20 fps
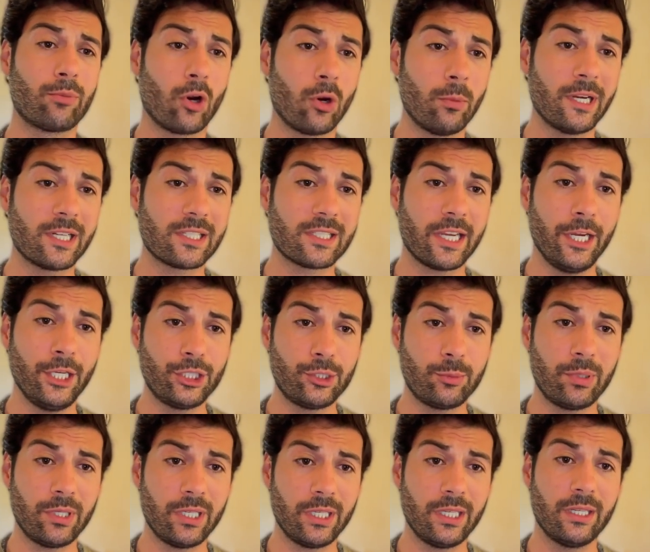Promix
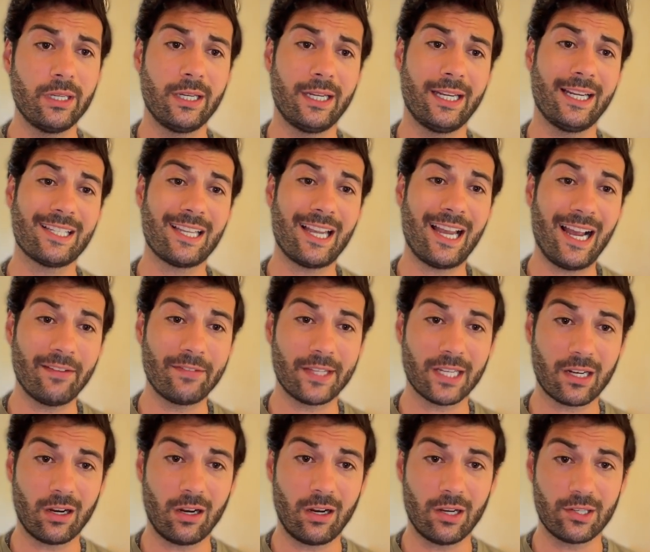HP is half the
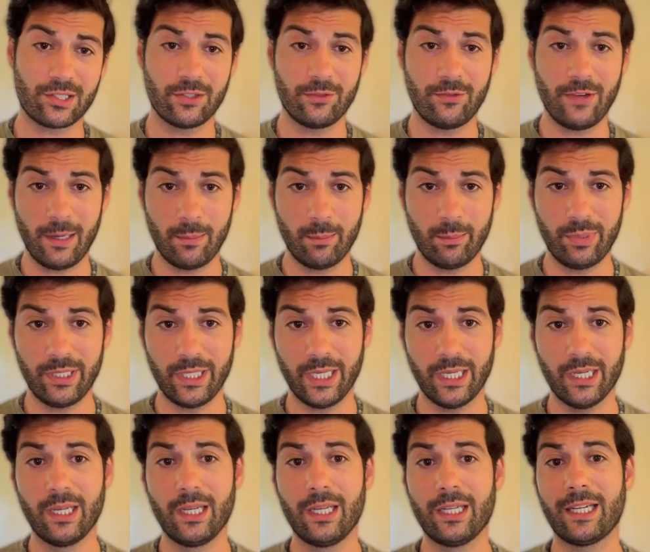cost of MP.